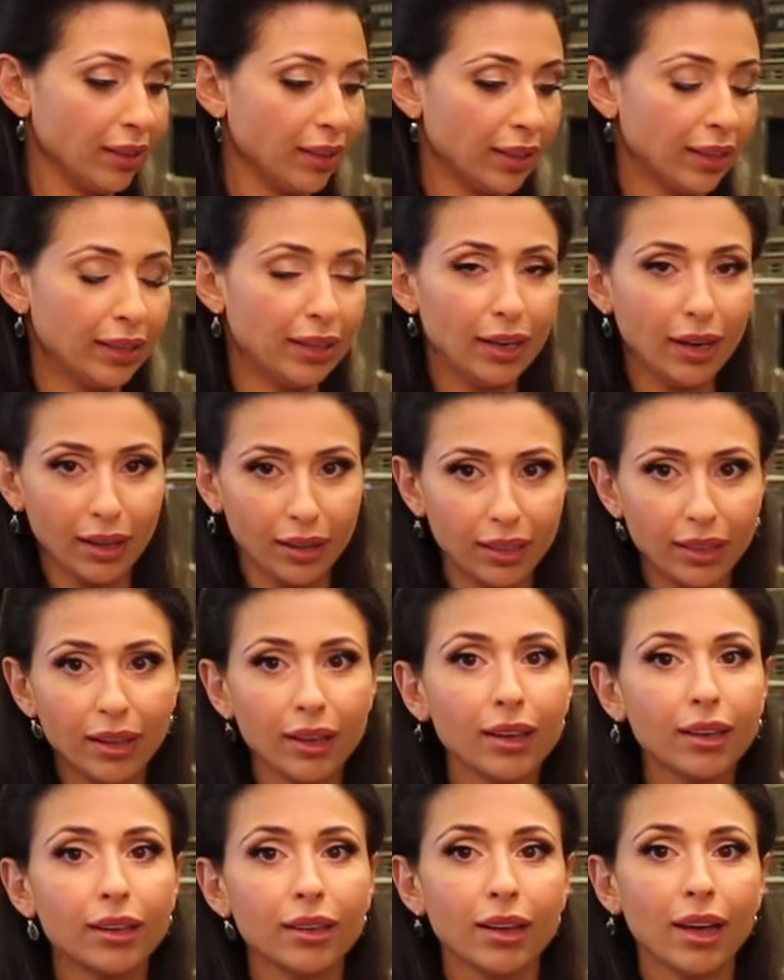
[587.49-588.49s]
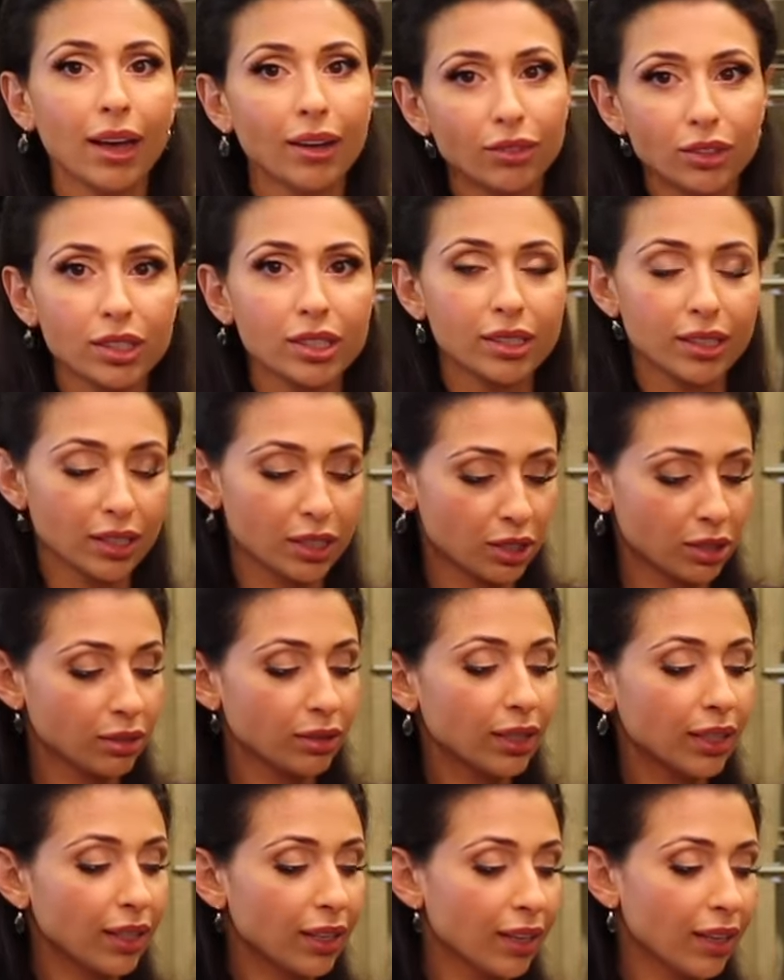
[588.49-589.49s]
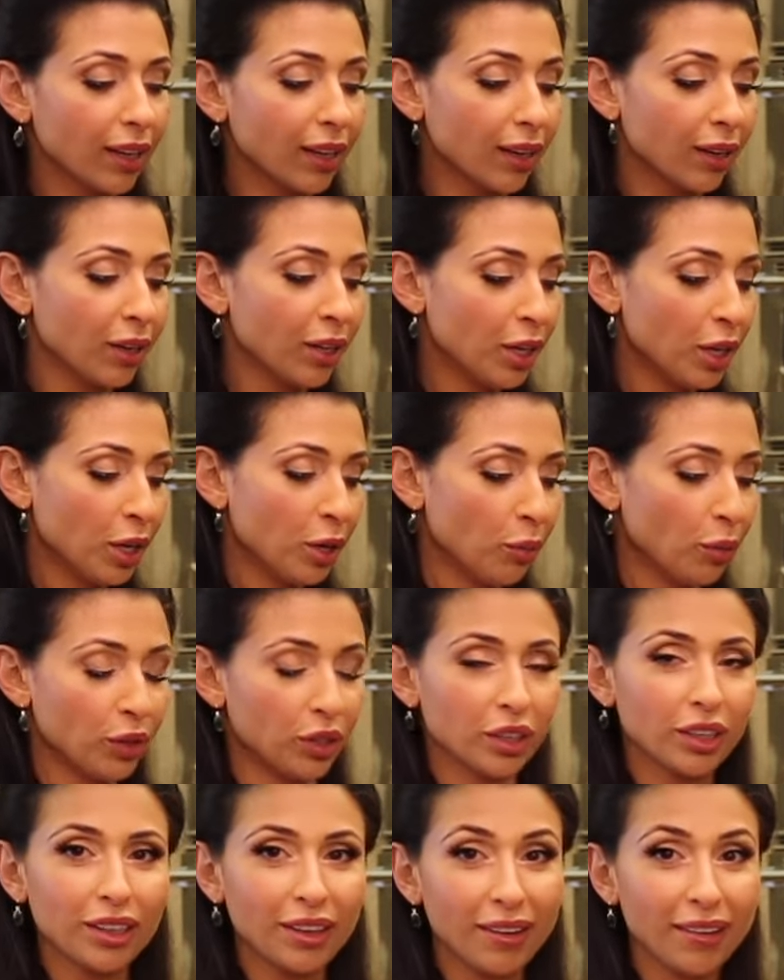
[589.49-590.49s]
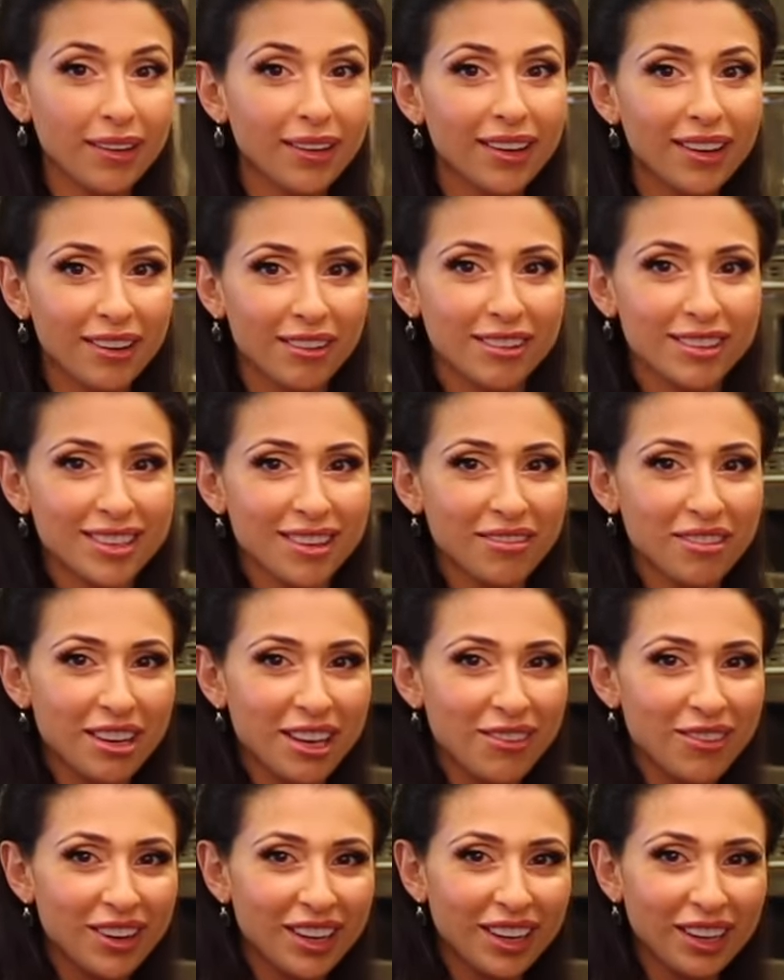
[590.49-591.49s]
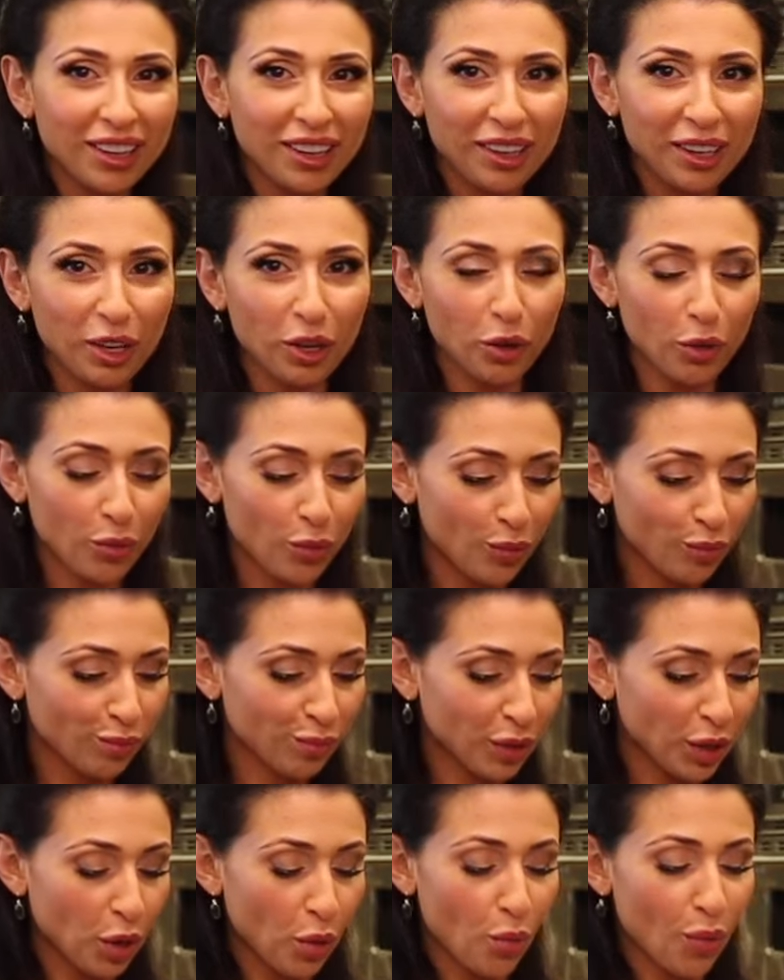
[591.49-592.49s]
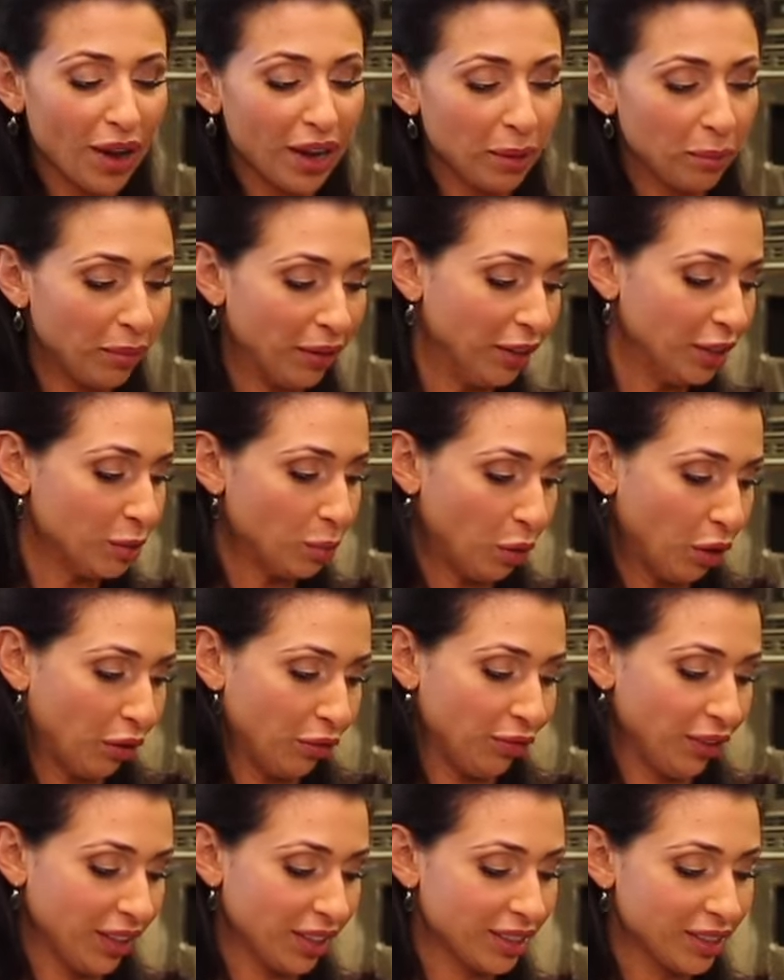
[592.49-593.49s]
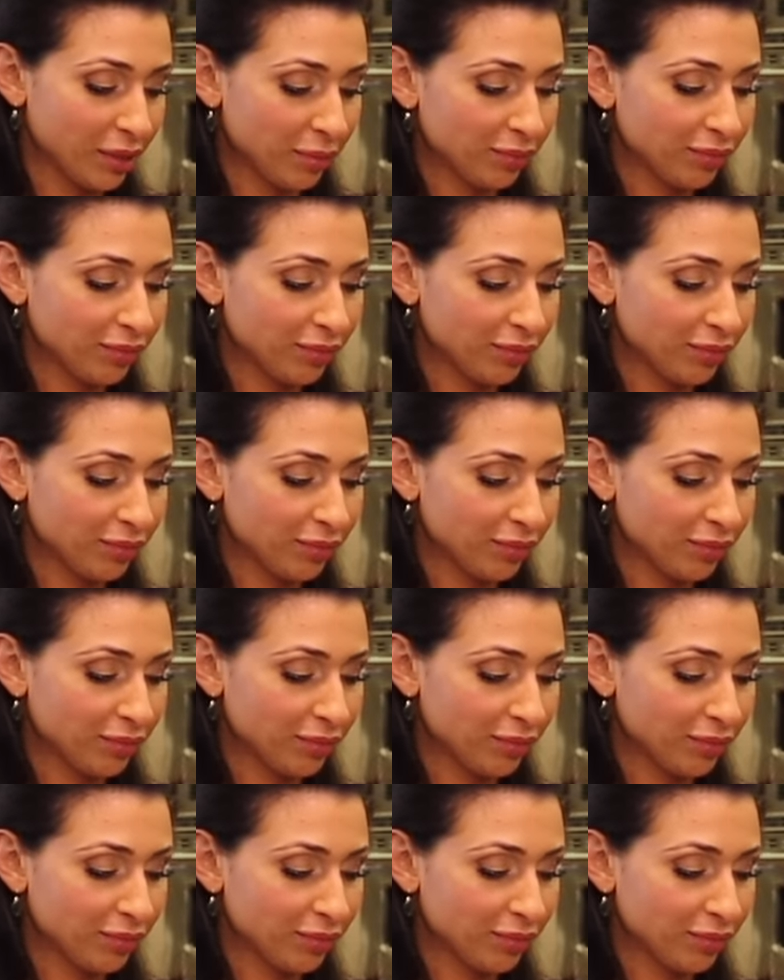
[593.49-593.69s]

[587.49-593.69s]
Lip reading: Like nothing ever sticks to it, and when you're cleaning it, you just have to give it a little wipe, and it's perfect.